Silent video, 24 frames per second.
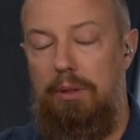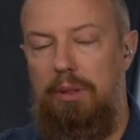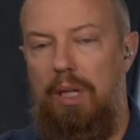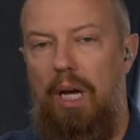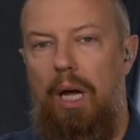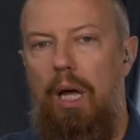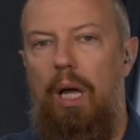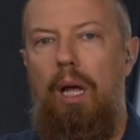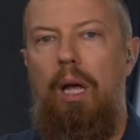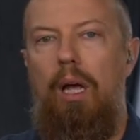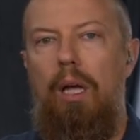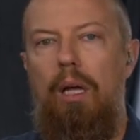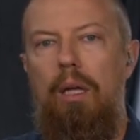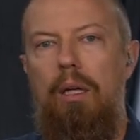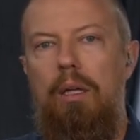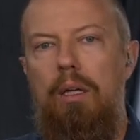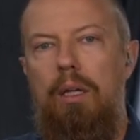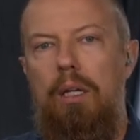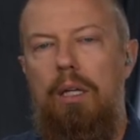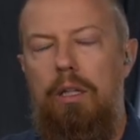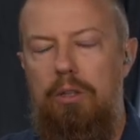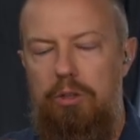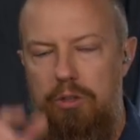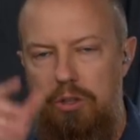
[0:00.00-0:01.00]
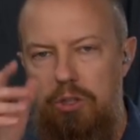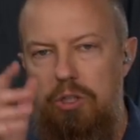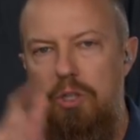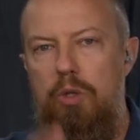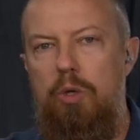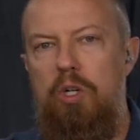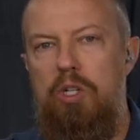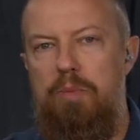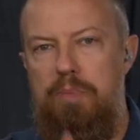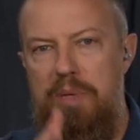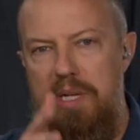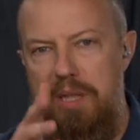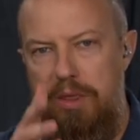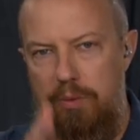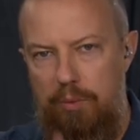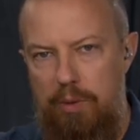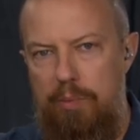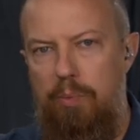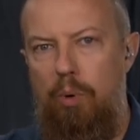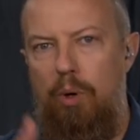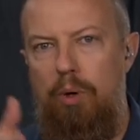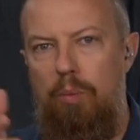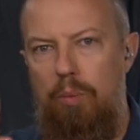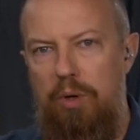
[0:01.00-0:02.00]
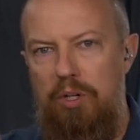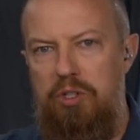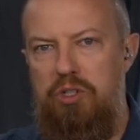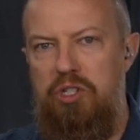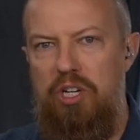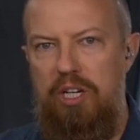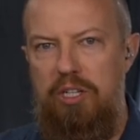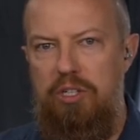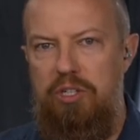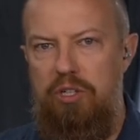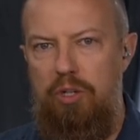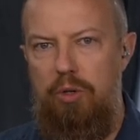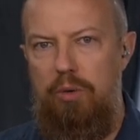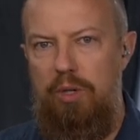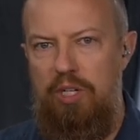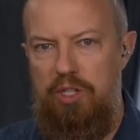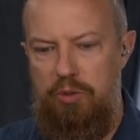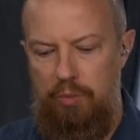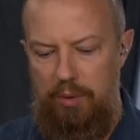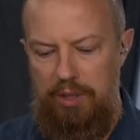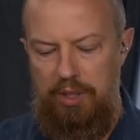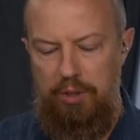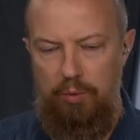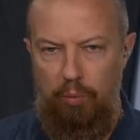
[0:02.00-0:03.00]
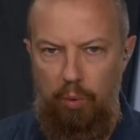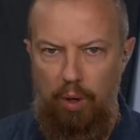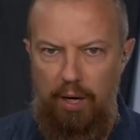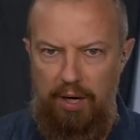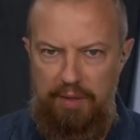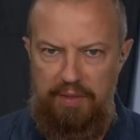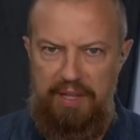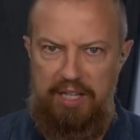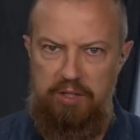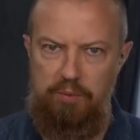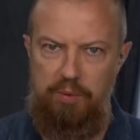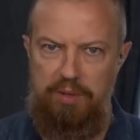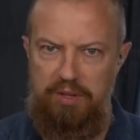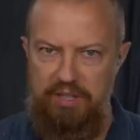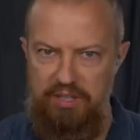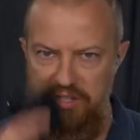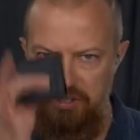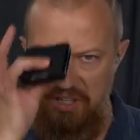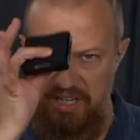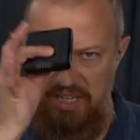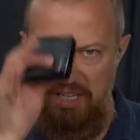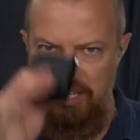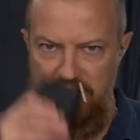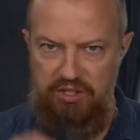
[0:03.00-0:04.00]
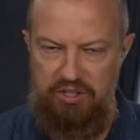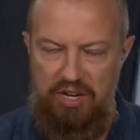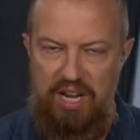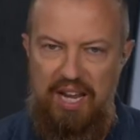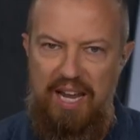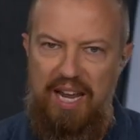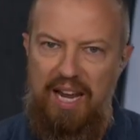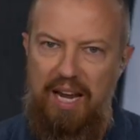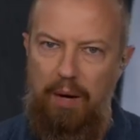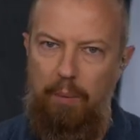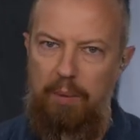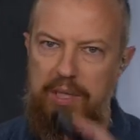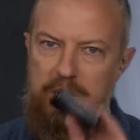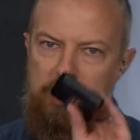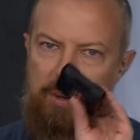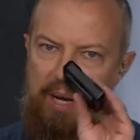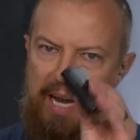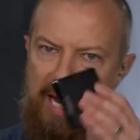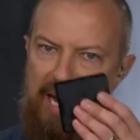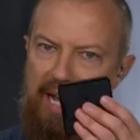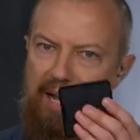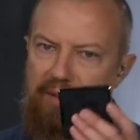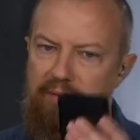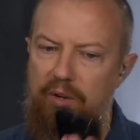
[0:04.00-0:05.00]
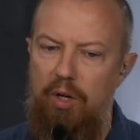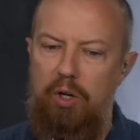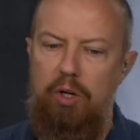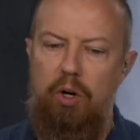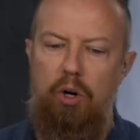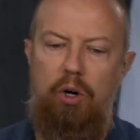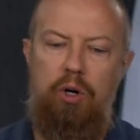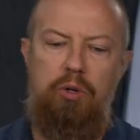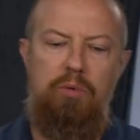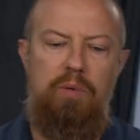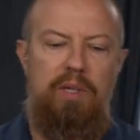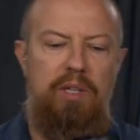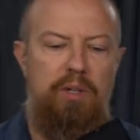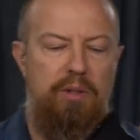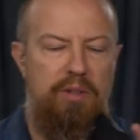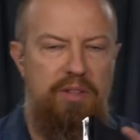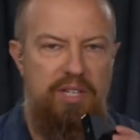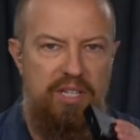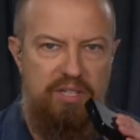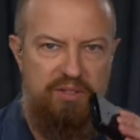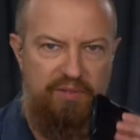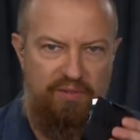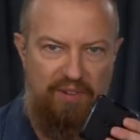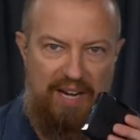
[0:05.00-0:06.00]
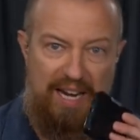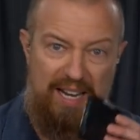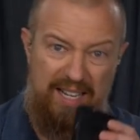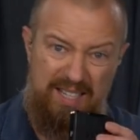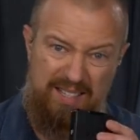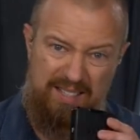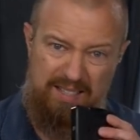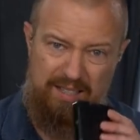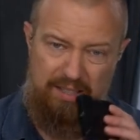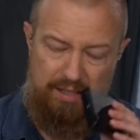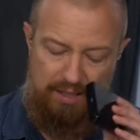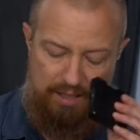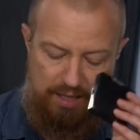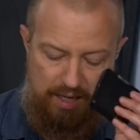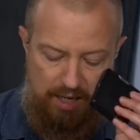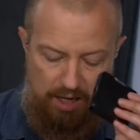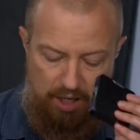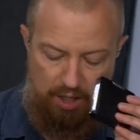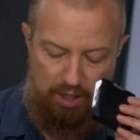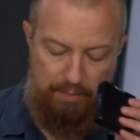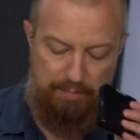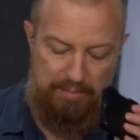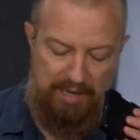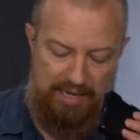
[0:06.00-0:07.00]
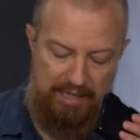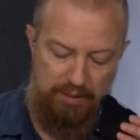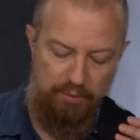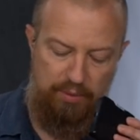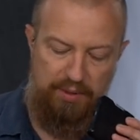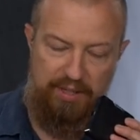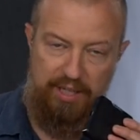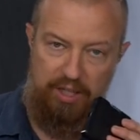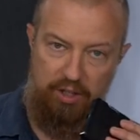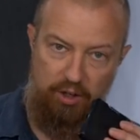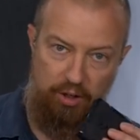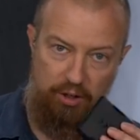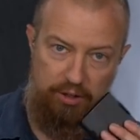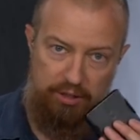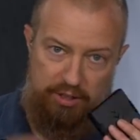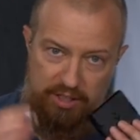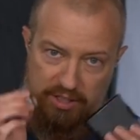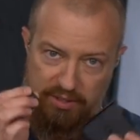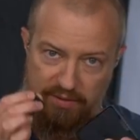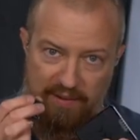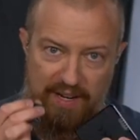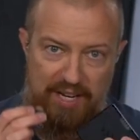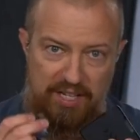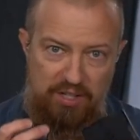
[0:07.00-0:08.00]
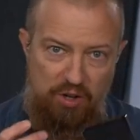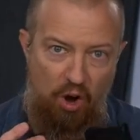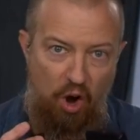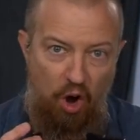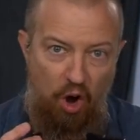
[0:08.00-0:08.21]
Uh, USB 3.1 Gen 2 is what you want, that's what this is. And when you have a card reader this fast, combined with a card this fast,